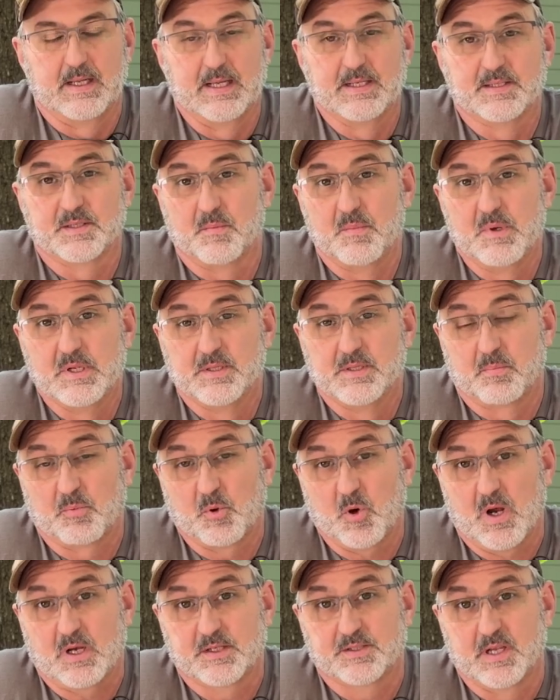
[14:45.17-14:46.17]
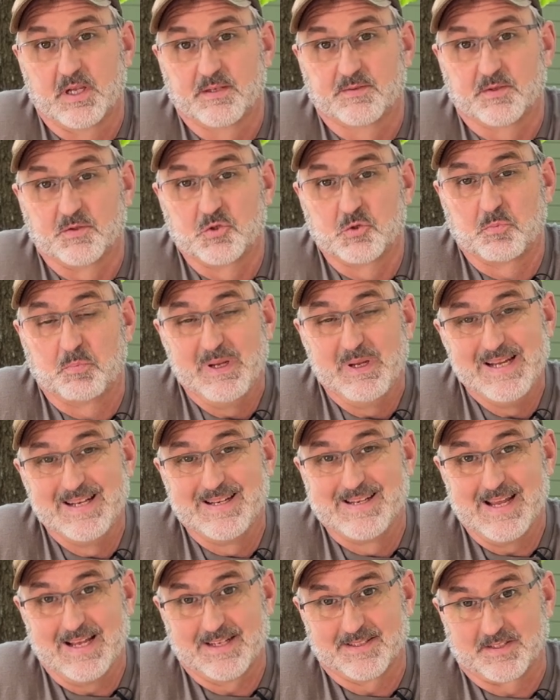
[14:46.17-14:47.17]
As I'm in the process of
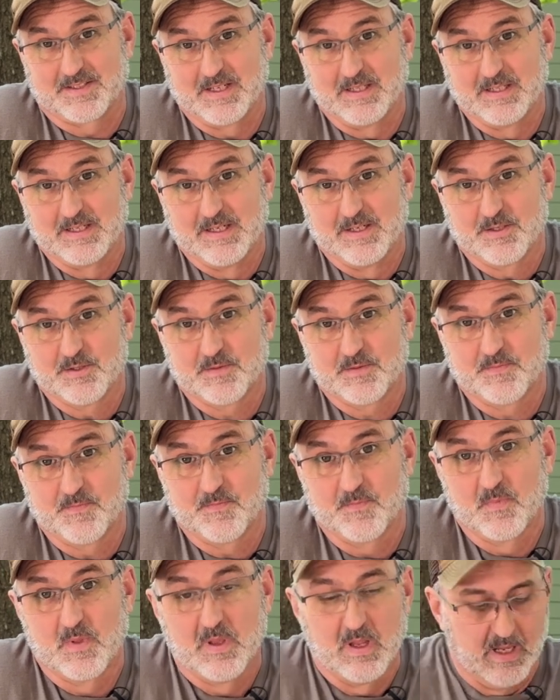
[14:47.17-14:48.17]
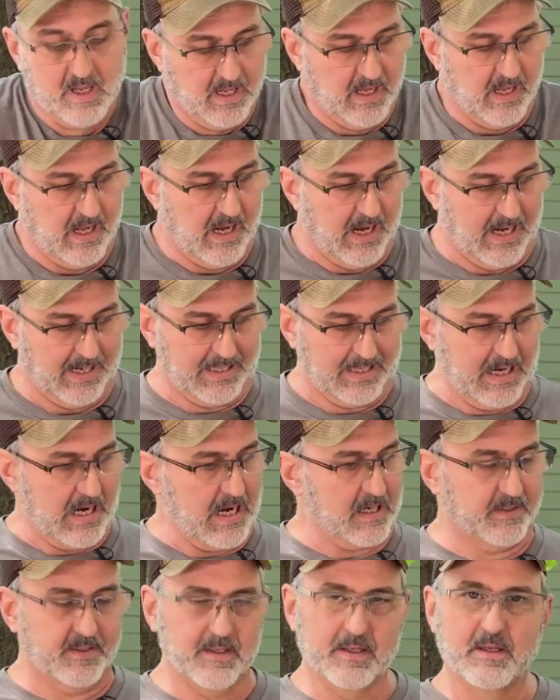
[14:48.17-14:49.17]
speed testing this, I
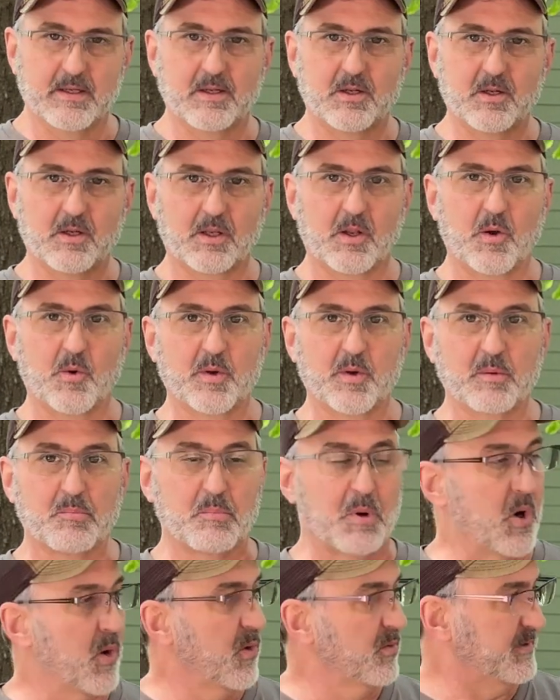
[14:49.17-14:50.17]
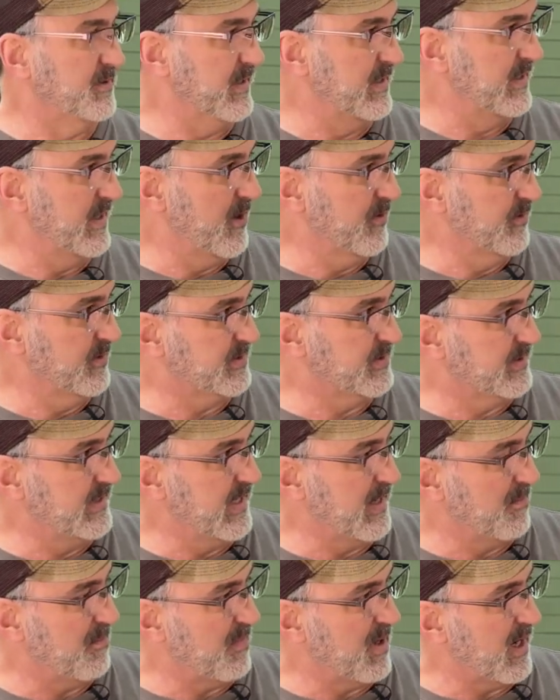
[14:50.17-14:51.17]
cocked it, loaded a bolt, and noticed
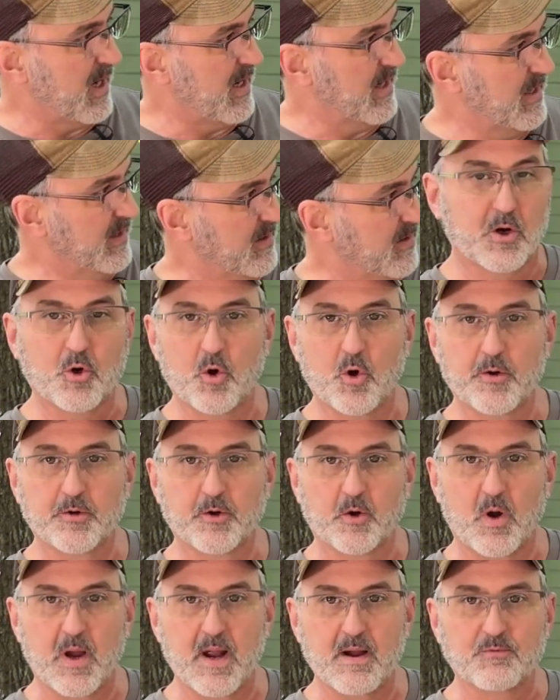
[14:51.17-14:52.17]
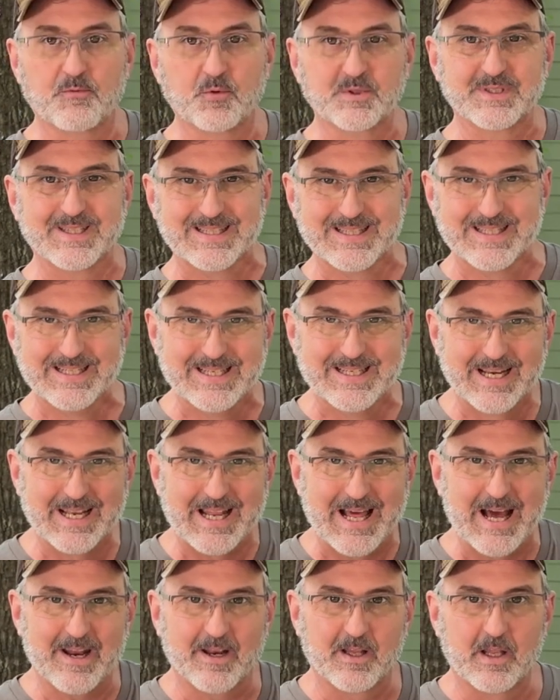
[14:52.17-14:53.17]
that my chronograph was a little
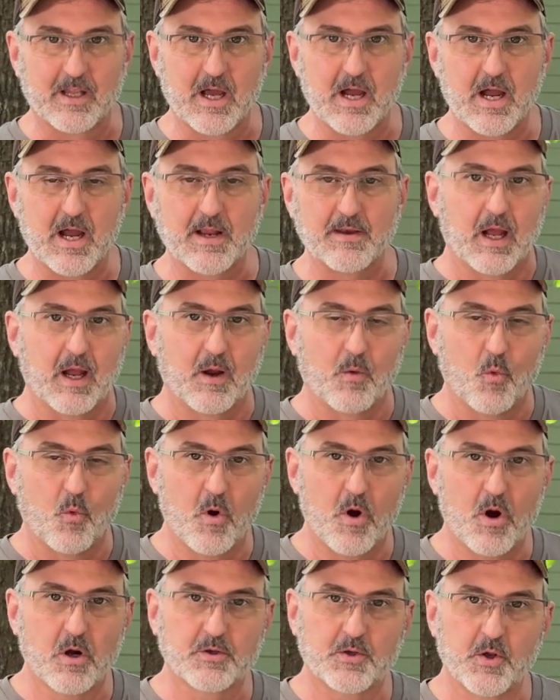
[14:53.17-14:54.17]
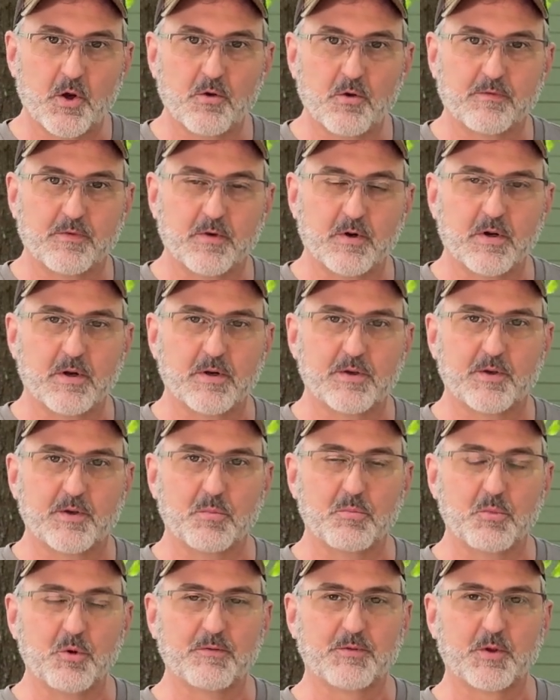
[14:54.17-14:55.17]
out of line. I walked over to
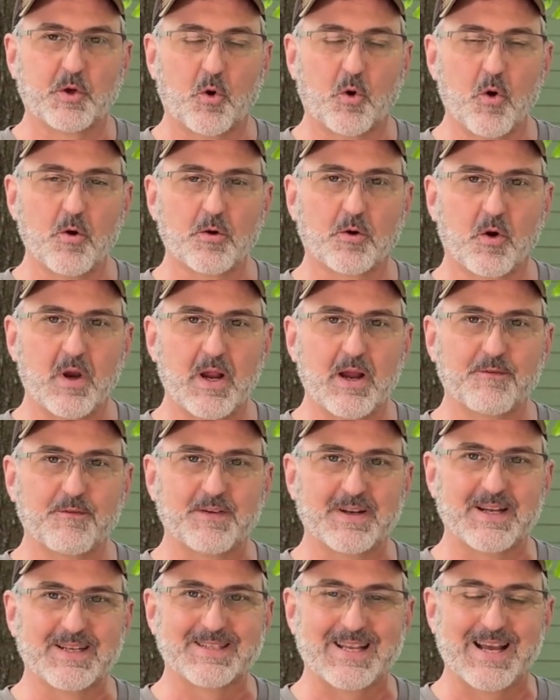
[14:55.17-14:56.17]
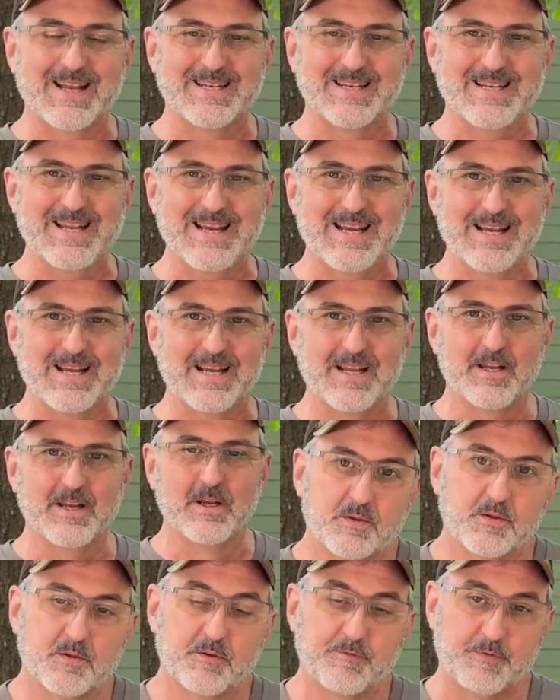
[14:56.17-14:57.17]
move the chronograph, and as I did
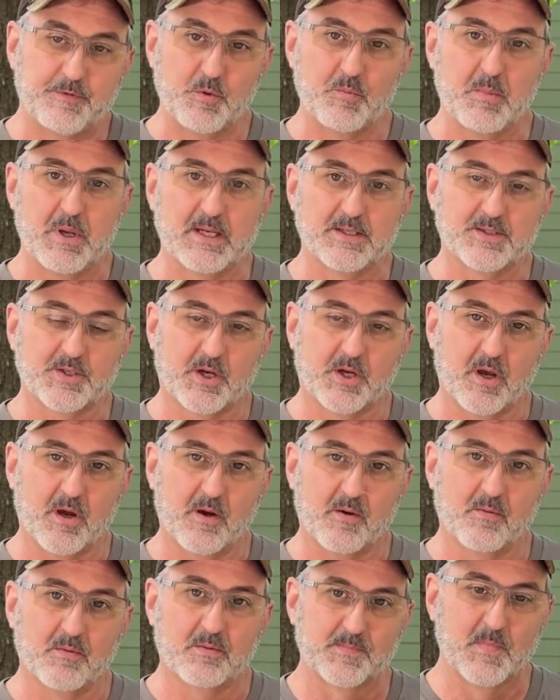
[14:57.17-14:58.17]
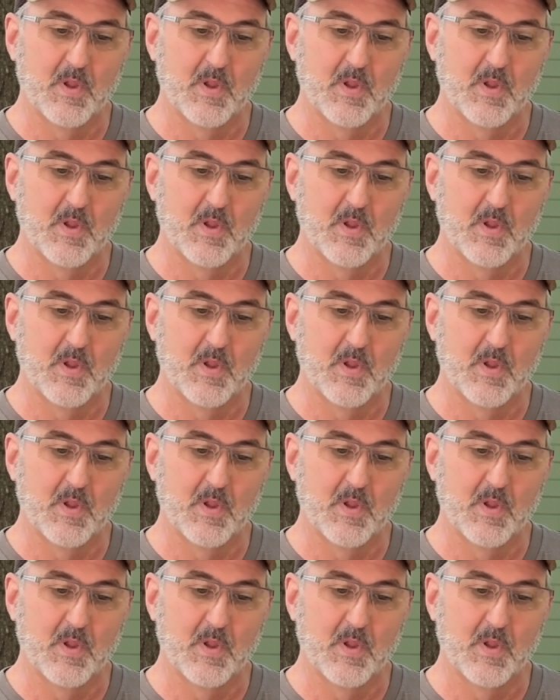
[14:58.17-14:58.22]
a few minutes ago,